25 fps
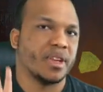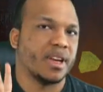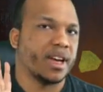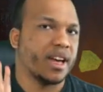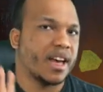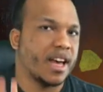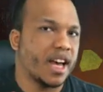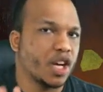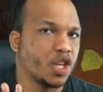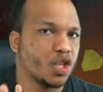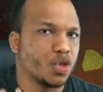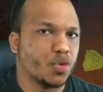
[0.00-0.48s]

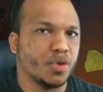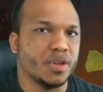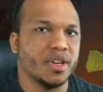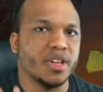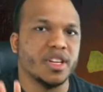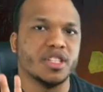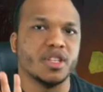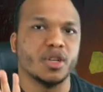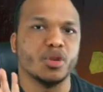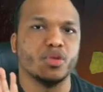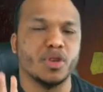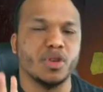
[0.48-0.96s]
Hex Ruin
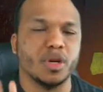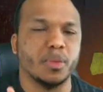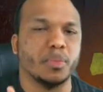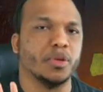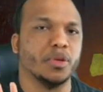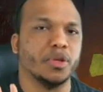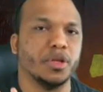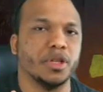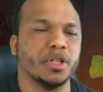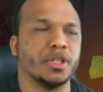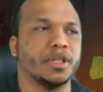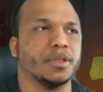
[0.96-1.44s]
is a great
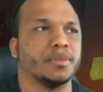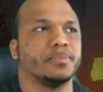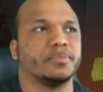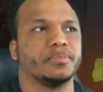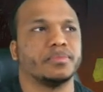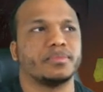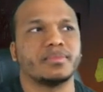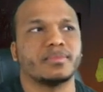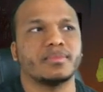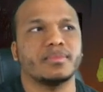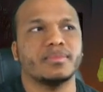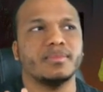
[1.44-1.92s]
perk,
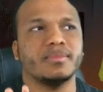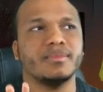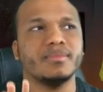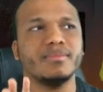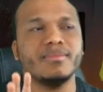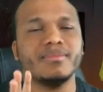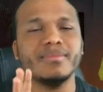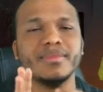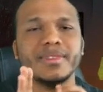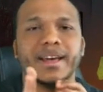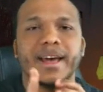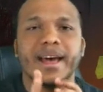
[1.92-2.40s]

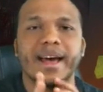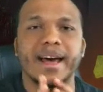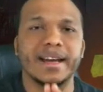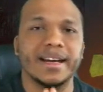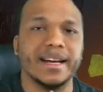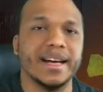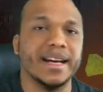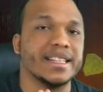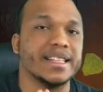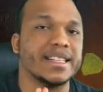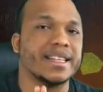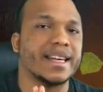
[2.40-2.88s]
and
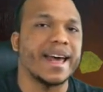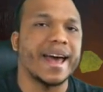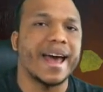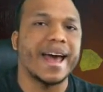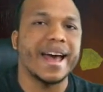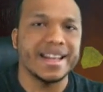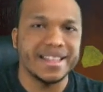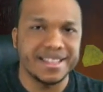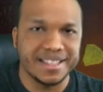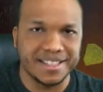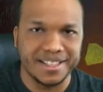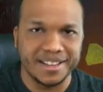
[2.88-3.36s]
it's
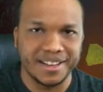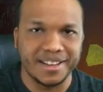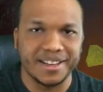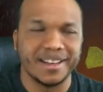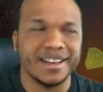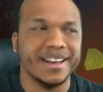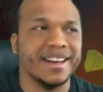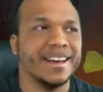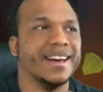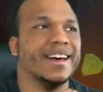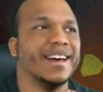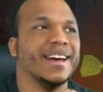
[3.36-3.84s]
cancer
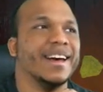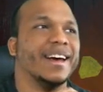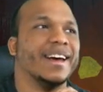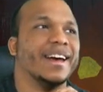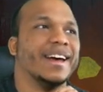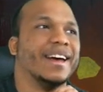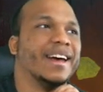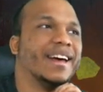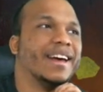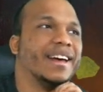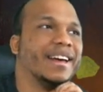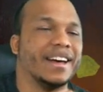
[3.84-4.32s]

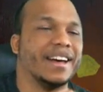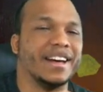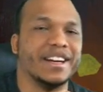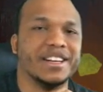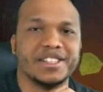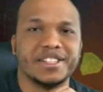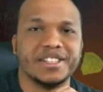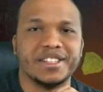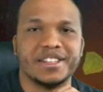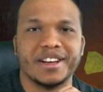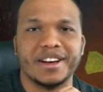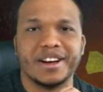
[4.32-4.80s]

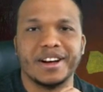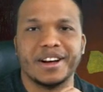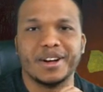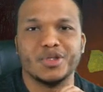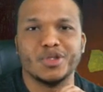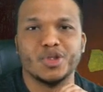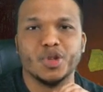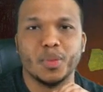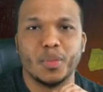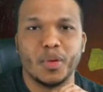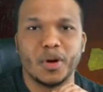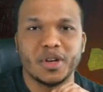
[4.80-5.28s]
against
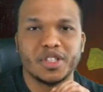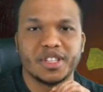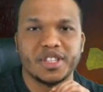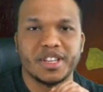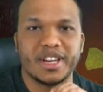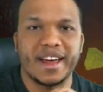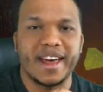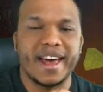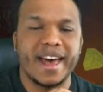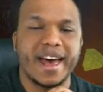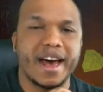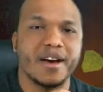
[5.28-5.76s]
toolboxes
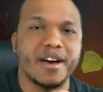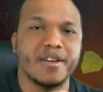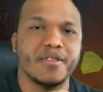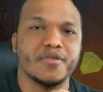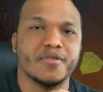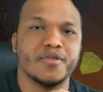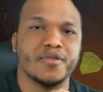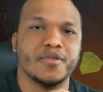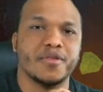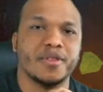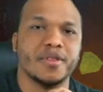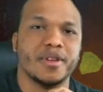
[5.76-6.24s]
that have
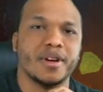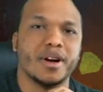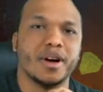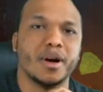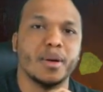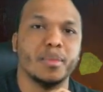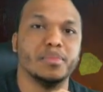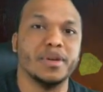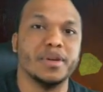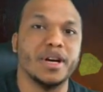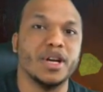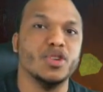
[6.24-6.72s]

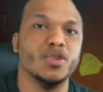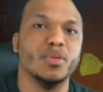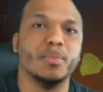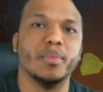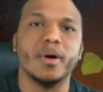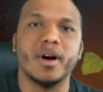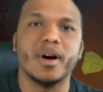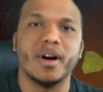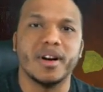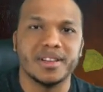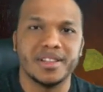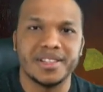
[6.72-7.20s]
brand new
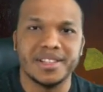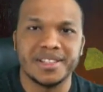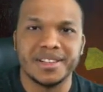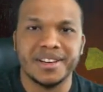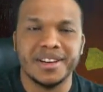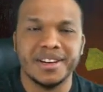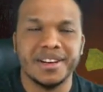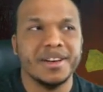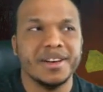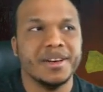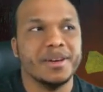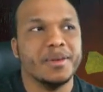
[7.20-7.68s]
parts,
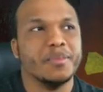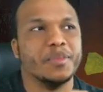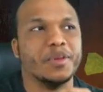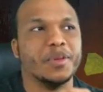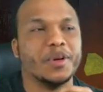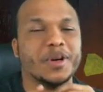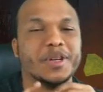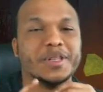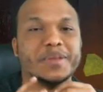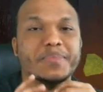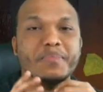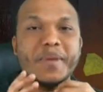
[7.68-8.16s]

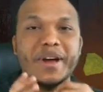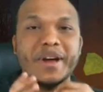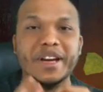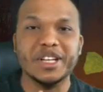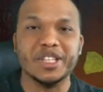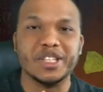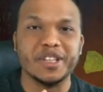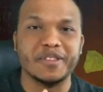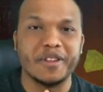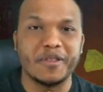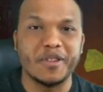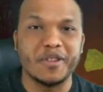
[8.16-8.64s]
because many
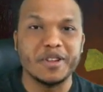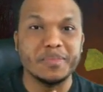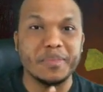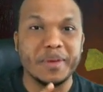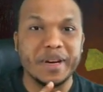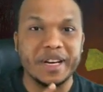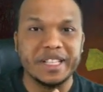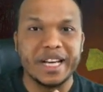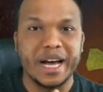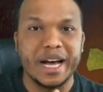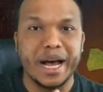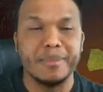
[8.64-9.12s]
survivors,
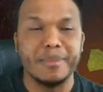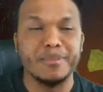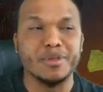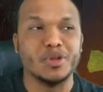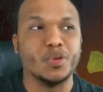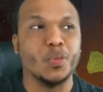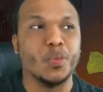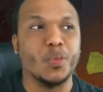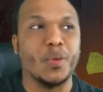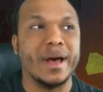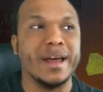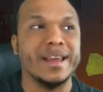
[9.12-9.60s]
many
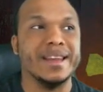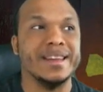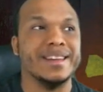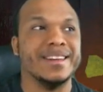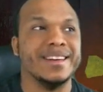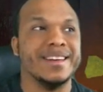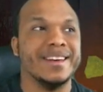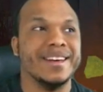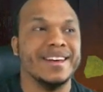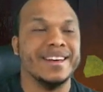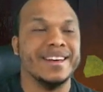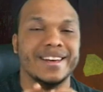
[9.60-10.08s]
times when
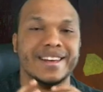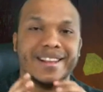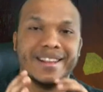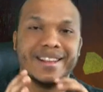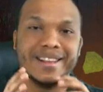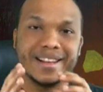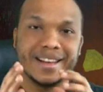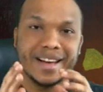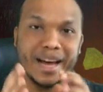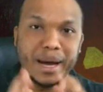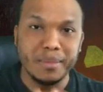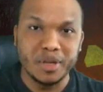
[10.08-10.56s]

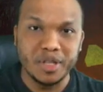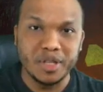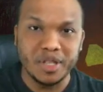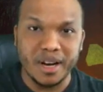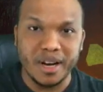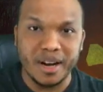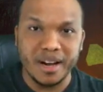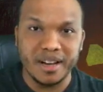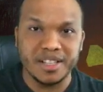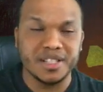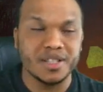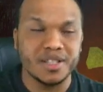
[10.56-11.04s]
the game
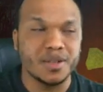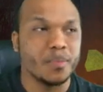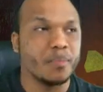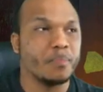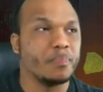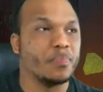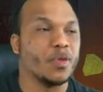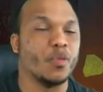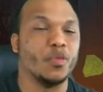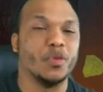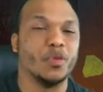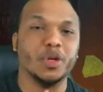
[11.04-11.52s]
starts,
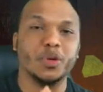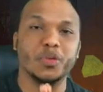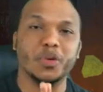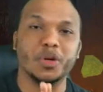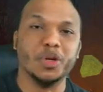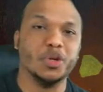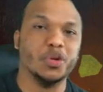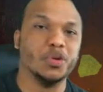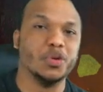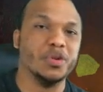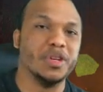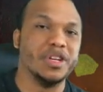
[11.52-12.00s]
what they want
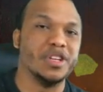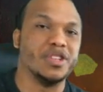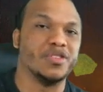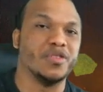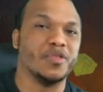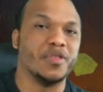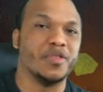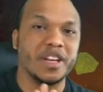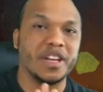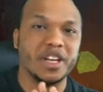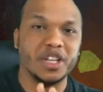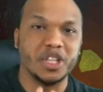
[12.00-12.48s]
to do is to
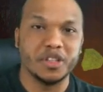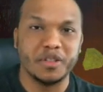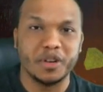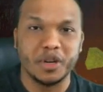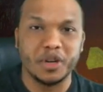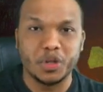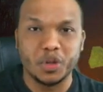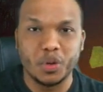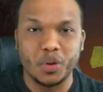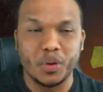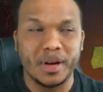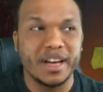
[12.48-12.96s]
find a
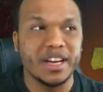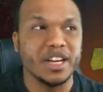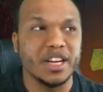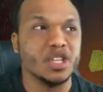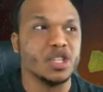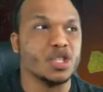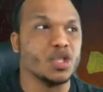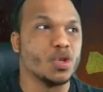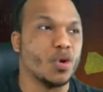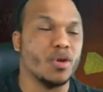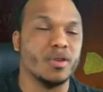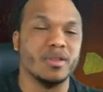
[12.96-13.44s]
generator and
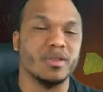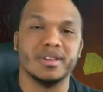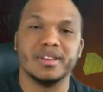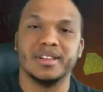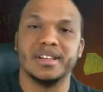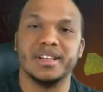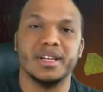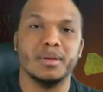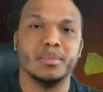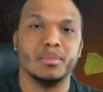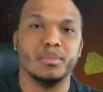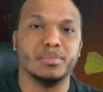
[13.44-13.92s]
install
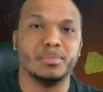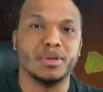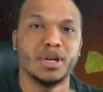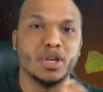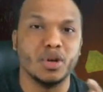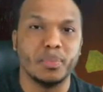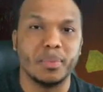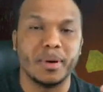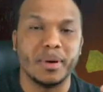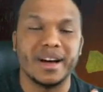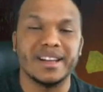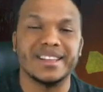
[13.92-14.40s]
the brand
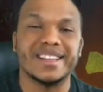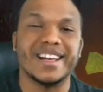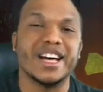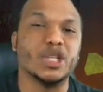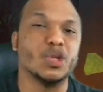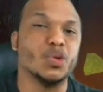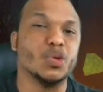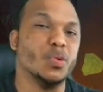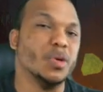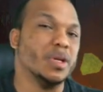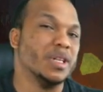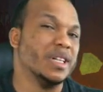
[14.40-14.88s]
new part
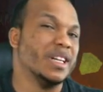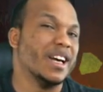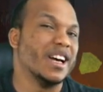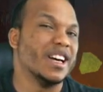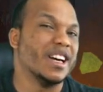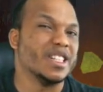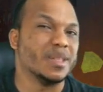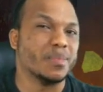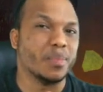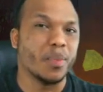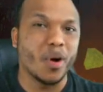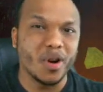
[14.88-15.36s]
as quickly
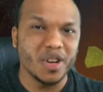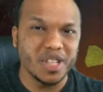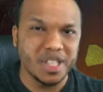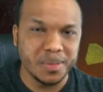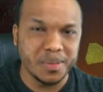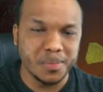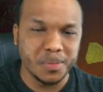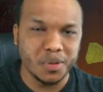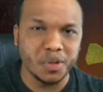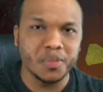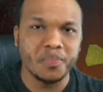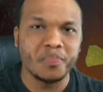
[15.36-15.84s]
as
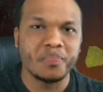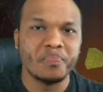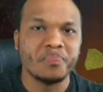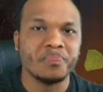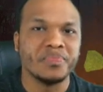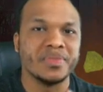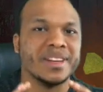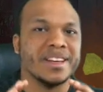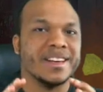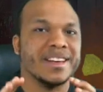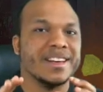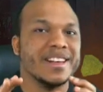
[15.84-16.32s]
possible.
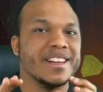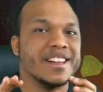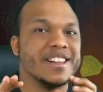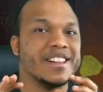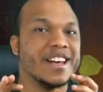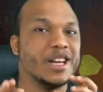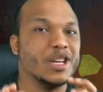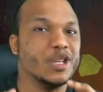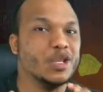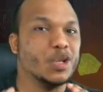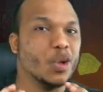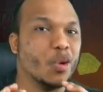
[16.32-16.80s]

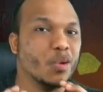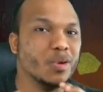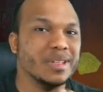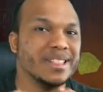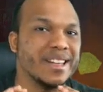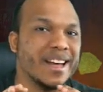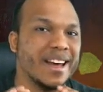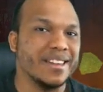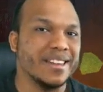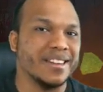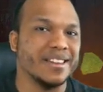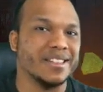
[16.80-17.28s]
They don't
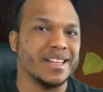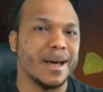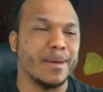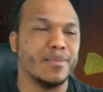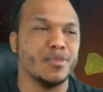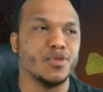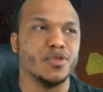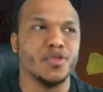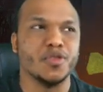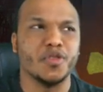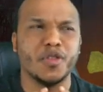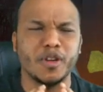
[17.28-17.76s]
take the
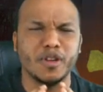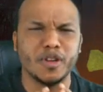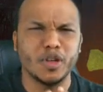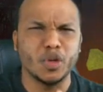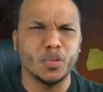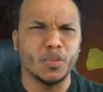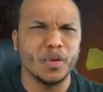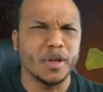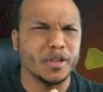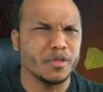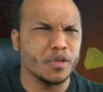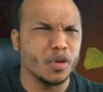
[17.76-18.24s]
time to figure
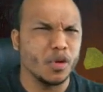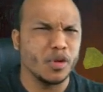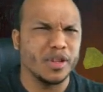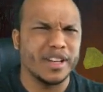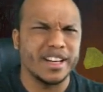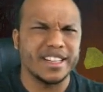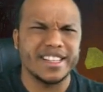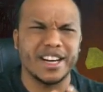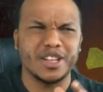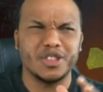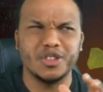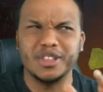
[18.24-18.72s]
out whether or not
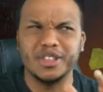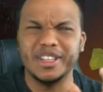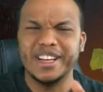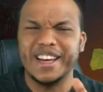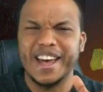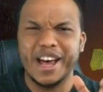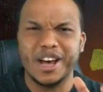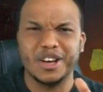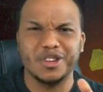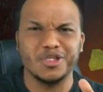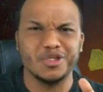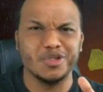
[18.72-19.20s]
that's actually
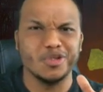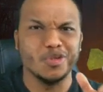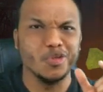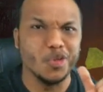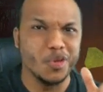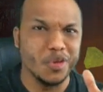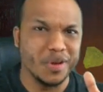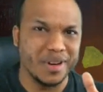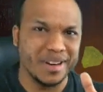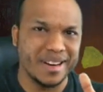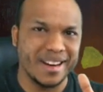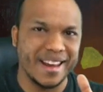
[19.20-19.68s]
Hex
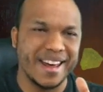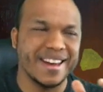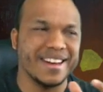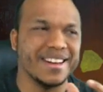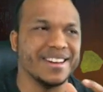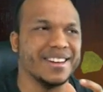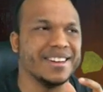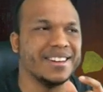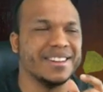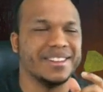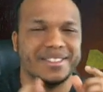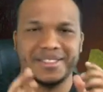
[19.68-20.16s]
Ruin,
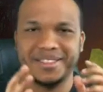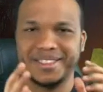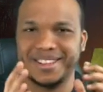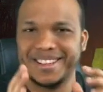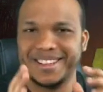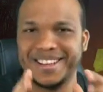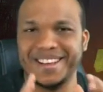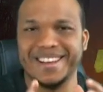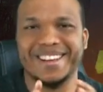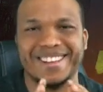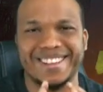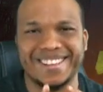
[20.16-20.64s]
and
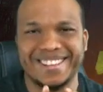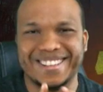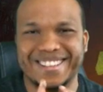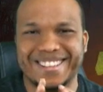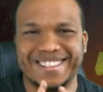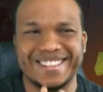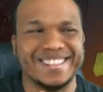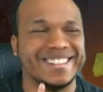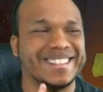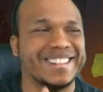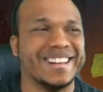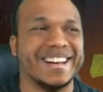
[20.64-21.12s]

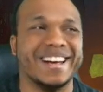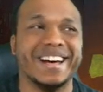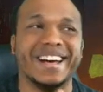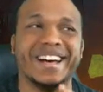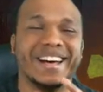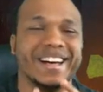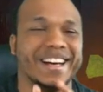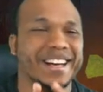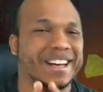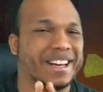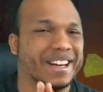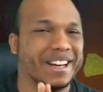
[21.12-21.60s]

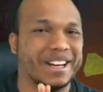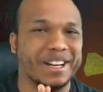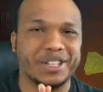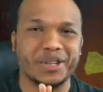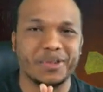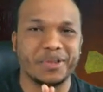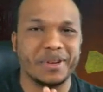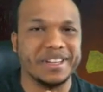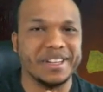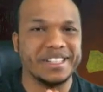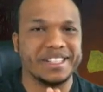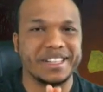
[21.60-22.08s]
it's
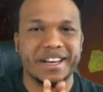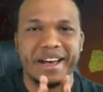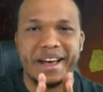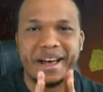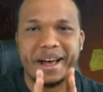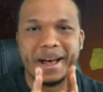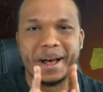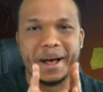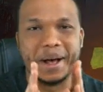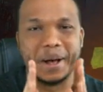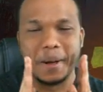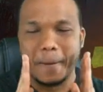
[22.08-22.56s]
always
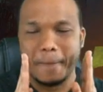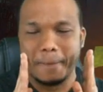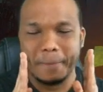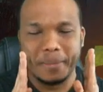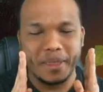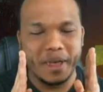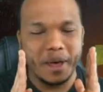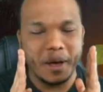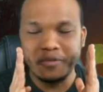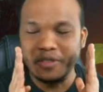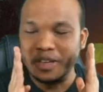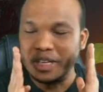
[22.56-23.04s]

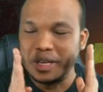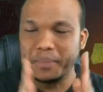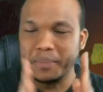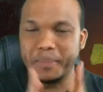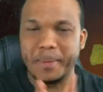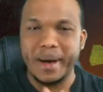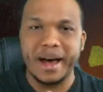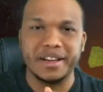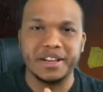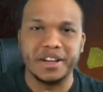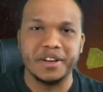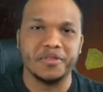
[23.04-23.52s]
a really
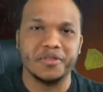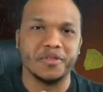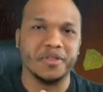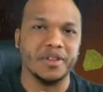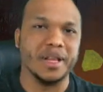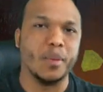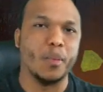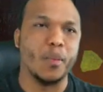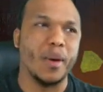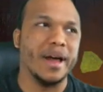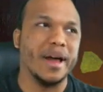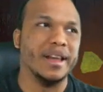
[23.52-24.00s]
bad day for
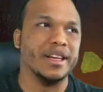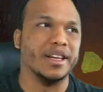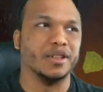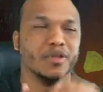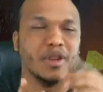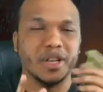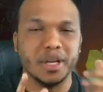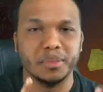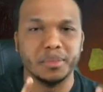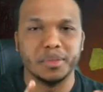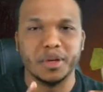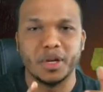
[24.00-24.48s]
them when they
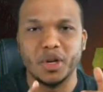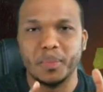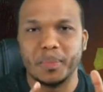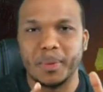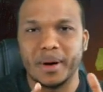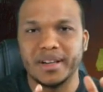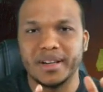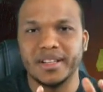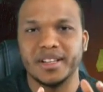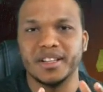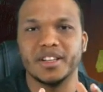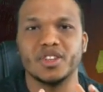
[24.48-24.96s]
run the brand new
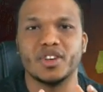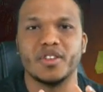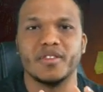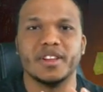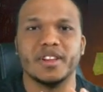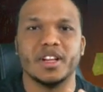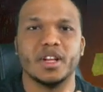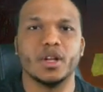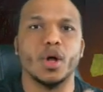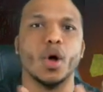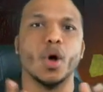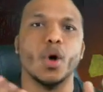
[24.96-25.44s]
part and discover
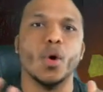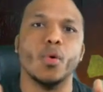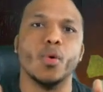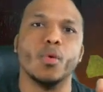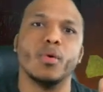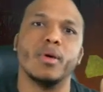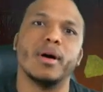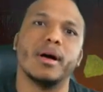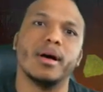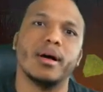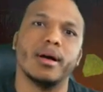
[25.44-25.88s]
that, oh,